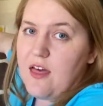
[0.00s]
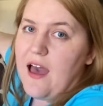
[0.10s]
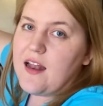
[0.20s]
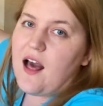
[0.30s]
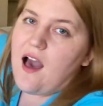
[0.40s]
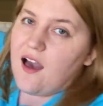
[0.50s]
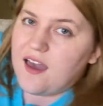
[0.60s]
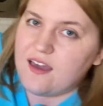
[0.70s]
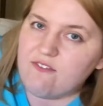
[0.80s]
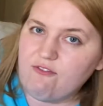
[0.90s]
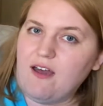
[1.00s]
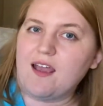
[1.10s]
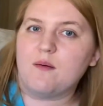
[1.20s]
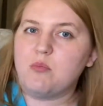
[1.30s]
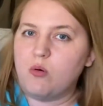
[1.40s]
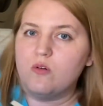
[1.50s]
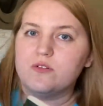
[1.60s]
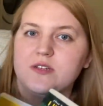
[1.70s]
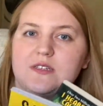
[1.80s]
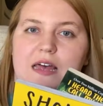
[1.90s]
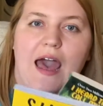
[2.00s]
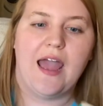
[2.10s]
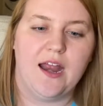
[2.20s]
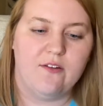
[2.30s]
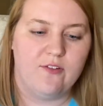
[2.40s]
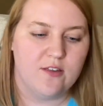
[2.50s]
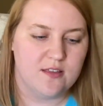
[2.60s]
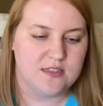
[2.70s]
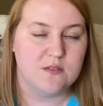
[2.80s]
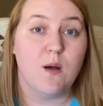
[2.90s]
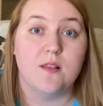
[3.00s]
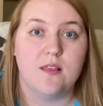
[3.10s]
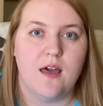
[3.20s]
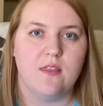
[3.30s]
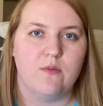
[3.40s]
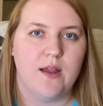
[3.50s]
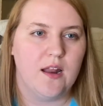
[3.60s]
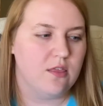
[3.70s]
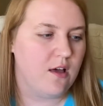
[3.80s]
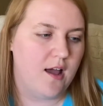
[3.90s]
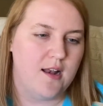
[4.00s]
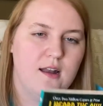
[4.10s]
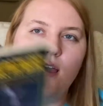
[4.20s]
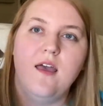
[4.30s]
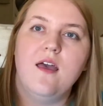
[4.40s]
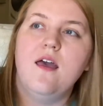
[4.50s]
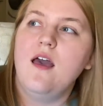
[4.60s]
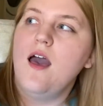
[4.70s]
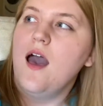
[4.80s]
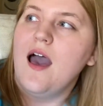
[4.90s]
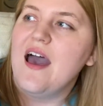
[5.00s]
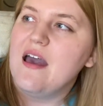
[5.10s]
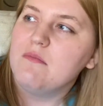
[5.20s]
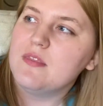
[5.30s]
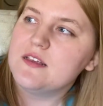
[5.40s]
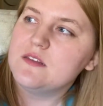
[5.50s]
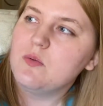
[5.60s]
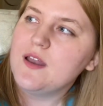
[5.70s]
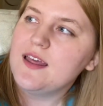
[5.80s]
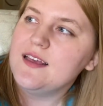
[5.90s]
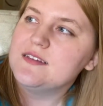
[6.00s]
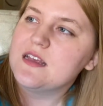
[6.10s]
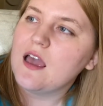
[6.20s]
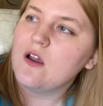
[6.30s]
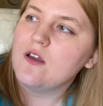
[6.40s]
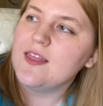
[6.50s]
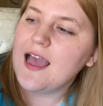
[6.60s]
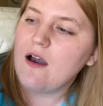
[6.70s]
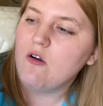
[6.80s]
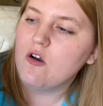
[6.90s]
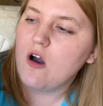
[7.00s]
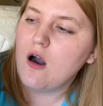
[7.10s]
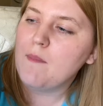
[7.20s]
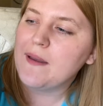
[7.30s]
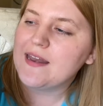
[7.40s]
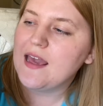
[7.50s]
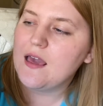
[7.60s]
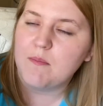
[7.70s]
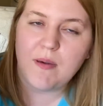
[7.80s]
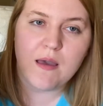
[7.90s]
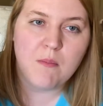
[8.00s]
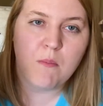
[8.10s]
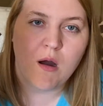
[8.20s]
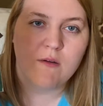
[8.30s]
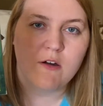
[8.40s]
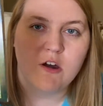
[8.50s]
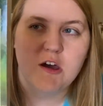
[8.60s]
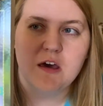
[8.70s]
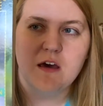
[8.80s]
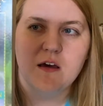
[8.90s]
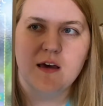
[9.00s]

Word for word: that I've like pulled aside for this month and the readathon. Um, this one is I Heard the Owl Call My Name by Margaret